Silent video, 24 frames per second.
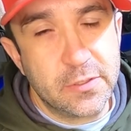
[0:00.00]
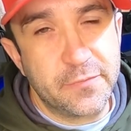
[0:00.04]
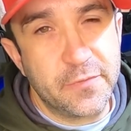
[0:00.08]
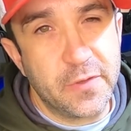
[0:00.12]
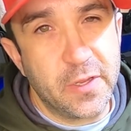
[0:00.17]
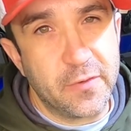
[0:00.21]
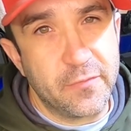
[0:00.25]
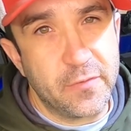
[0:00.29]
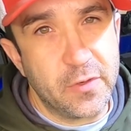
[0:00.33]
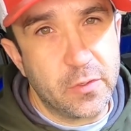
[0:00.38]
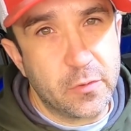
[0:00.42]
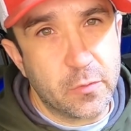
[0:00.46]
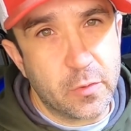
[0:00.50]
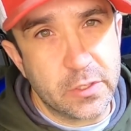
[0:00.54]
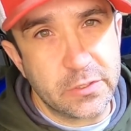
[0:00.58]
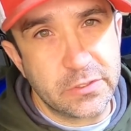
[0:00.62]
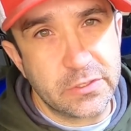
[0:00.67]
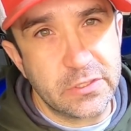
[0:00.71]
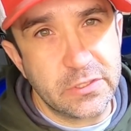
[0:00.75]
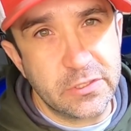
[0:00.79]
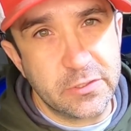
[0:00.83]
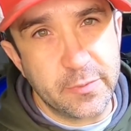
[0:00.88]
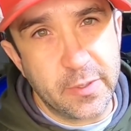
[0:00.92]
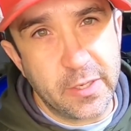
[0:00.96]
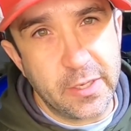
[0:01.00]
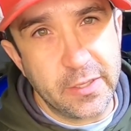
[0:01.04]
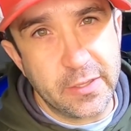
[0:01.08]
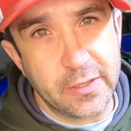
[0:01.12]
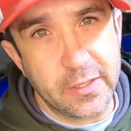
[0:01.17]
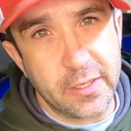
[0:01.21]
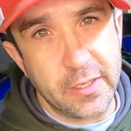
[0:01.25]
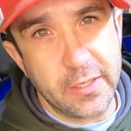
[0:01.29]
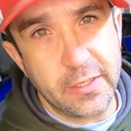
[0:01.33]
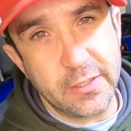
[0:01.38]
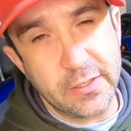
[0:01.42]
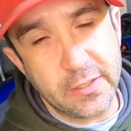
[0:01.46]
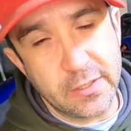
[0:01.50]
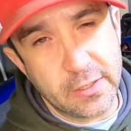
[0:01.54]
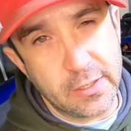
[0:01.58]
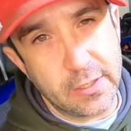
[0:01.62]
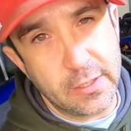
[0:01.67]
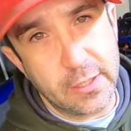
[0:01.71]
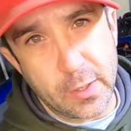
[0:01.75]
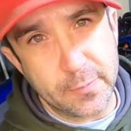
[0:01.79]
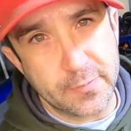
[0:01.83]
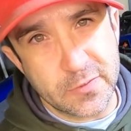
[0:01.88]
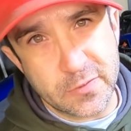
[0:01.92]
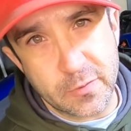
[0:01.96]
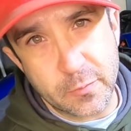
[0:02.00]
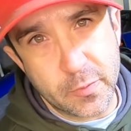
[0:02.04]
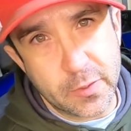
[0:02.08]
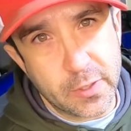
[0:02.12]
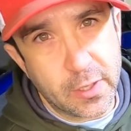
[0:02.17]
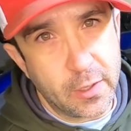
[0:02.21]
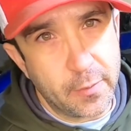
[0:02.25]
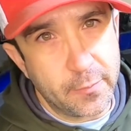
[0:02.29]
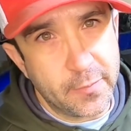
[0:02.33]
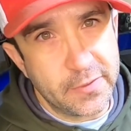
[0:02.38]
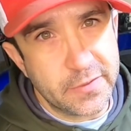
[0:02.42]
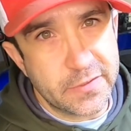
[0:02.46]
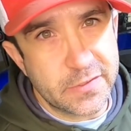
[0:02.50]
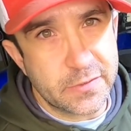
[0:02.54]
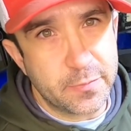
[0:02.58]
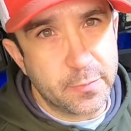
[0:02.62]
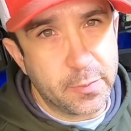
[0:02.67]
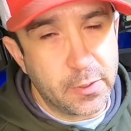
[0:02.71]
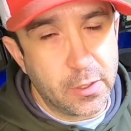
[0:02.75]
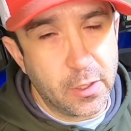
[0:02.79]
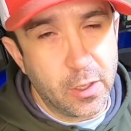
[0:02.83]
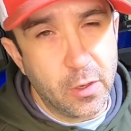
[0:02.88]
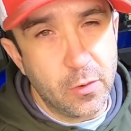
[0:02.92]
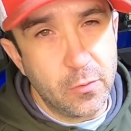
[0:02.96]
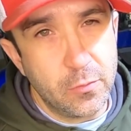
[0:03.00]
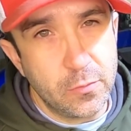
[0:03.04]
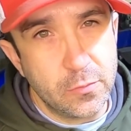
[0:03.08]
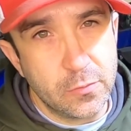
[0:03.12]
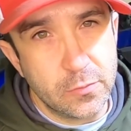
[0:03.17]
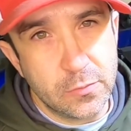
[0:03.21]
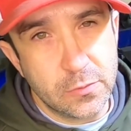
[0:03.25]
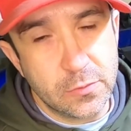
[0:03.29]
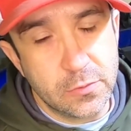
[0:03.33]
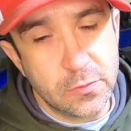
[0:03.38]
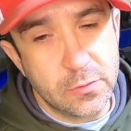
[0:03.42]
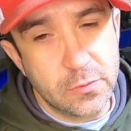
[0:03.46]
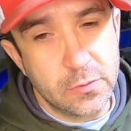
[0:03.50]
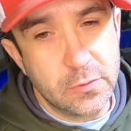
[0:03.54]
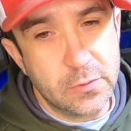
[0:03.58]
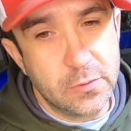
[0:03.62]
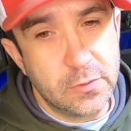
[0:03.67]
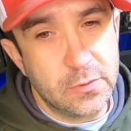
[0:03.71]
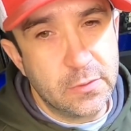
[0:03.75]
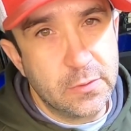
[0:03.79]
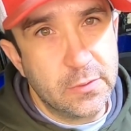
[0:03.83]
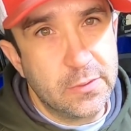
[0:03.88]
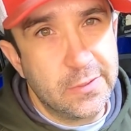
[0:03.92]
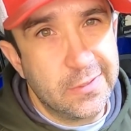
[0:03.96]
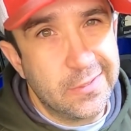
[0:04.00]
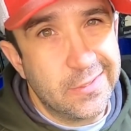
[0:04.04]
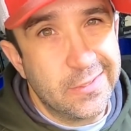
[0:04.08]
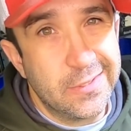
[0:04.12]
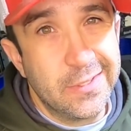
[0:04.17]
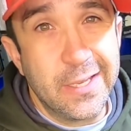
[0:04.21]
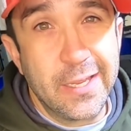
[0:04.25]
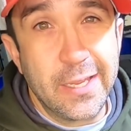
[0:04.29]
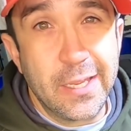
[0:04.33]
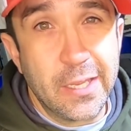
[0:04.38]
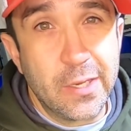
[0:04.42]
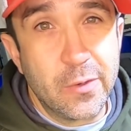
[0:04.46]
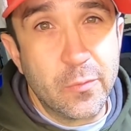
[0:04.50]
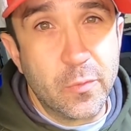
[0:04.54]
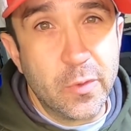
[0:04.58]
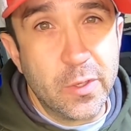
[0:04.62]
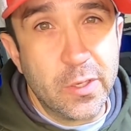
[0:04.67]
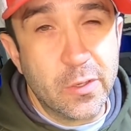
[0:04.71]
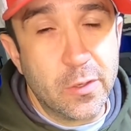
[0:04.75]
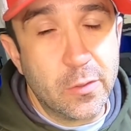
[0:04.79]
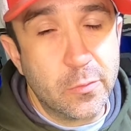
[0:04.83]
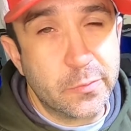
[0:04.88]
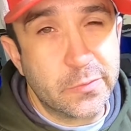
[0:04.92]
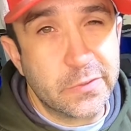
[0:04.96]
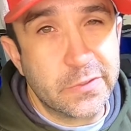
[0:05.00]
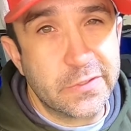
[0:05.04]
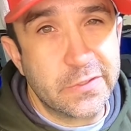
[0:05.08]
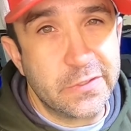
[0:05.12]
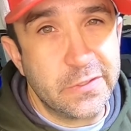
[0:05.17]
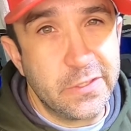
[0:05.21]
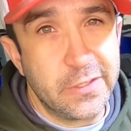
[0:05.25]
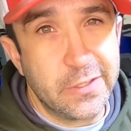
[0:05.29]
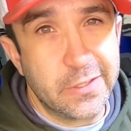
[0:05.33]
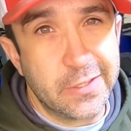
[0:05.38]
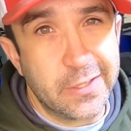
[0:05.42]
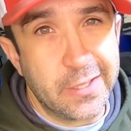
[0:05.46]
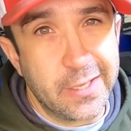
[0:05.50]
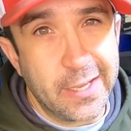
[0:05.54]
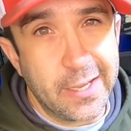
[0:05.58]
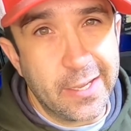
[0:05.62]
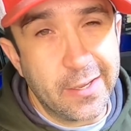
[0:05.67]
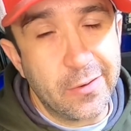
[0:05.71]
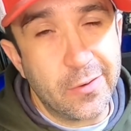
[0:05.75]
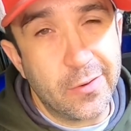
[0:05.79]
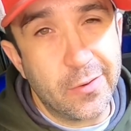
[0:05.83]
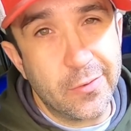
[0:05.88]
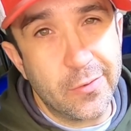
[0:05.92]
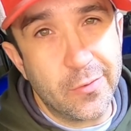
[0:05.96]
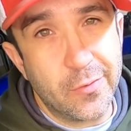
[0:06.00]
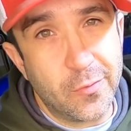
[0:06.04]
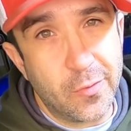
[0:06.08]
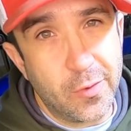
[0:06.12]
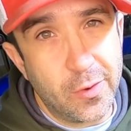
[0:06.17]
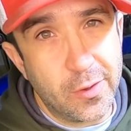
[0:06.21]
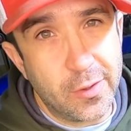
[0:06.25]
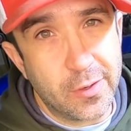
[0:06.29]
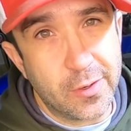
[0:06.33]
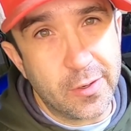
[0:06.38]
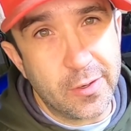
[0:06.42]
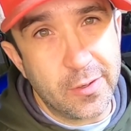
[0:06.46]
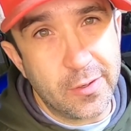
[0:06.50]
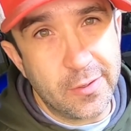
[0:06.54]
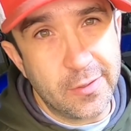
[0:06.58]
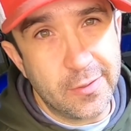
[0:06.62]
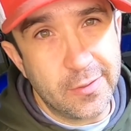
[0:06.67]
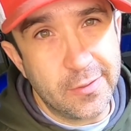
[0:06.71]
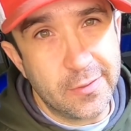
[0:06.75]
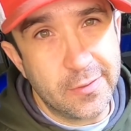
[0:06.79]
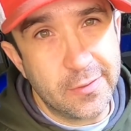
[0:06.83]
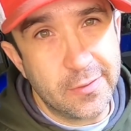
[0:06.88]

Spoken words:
If you have any questions about anything, drop some comments below. And we hope to see you out on the water